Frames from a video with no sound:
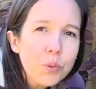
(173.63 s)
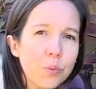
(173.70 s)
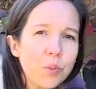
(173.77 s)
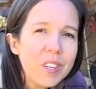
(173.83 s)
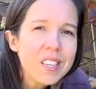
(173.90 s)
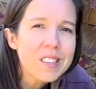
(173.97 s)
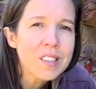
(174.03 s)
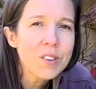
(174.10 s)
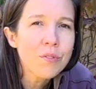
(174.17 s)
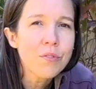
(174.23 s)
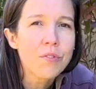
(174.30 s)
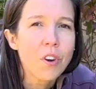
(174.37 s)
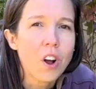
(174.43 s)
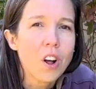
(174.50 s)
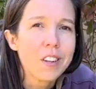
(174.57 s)
reason
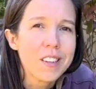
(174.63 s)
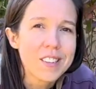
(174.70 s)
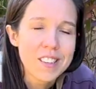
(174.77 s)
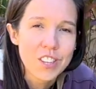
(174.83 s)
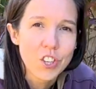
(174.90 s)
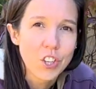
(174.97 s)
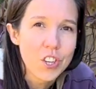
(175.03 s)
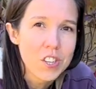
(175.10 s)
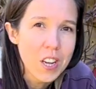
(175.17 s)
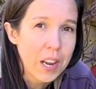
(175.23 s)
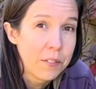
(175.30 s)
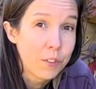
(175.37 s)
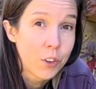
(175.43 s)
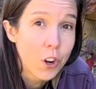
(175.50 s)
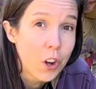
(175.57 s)
fall is such a good
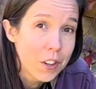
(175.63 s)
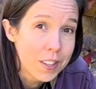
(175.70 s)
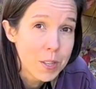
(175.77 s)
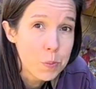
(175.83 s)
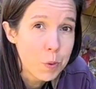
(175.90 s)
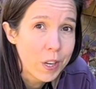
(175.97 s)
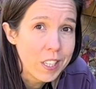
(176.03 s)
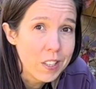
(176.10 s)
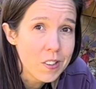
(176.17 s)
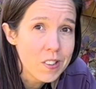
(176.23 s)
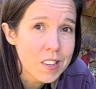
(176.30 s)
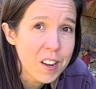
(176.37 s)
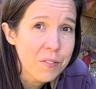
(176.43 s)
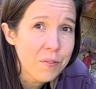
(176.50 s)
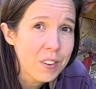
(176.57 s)
time for all this perennial
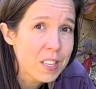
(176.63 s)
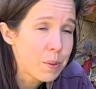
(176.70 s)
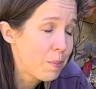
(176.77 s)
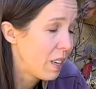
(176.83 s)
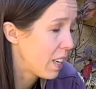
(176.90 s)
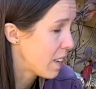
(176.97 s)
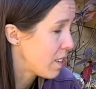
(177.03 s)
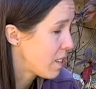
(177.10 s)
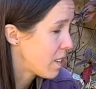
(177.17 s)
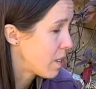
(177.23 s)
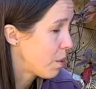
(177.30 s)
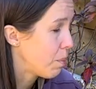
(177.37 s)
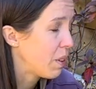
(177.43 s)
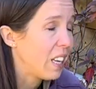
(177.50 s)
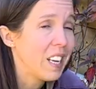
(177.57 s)
stuff is because the
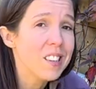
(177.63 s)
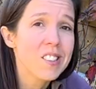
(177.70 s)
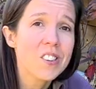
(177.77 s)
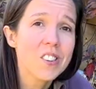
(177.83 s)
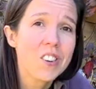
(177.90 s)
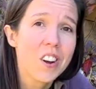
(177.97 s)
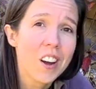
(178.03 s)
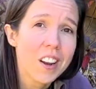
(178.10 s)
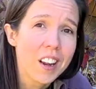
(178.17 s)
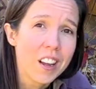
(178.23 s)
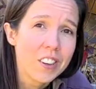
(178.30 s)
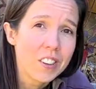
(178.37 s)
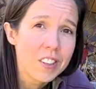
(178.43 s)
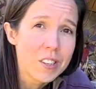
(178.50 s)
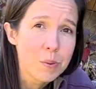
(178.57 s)
plants are not
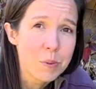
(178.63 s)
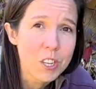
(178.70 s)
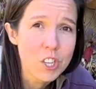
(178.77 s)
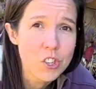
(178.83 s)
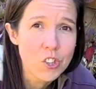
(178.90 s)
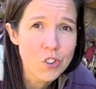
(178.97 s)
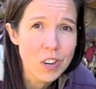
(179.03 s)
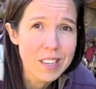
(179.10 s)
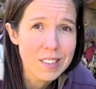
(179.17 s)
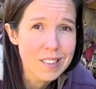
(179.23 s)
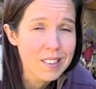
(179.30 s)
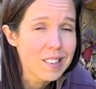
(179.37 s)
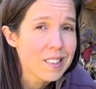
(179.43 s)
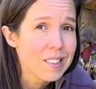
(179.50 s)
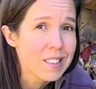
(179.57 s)
under as much stress
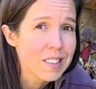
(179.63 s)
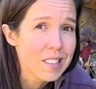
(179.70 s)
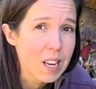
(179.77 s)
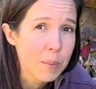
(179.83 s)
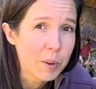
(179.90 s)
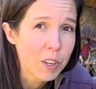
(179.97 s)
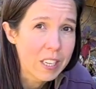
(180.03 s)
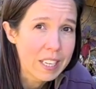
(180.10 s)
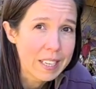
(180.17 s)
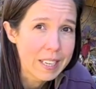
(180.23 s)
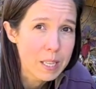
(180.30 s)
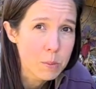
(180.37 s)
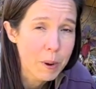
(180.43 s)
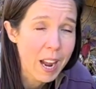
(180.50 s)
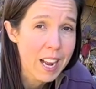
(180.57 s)
since the summer heat
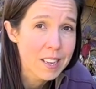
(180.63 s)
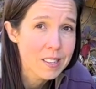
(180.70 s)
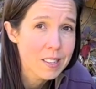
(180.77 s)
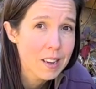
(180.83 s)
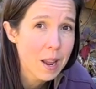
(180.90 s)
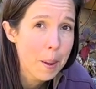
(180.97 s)
has passed.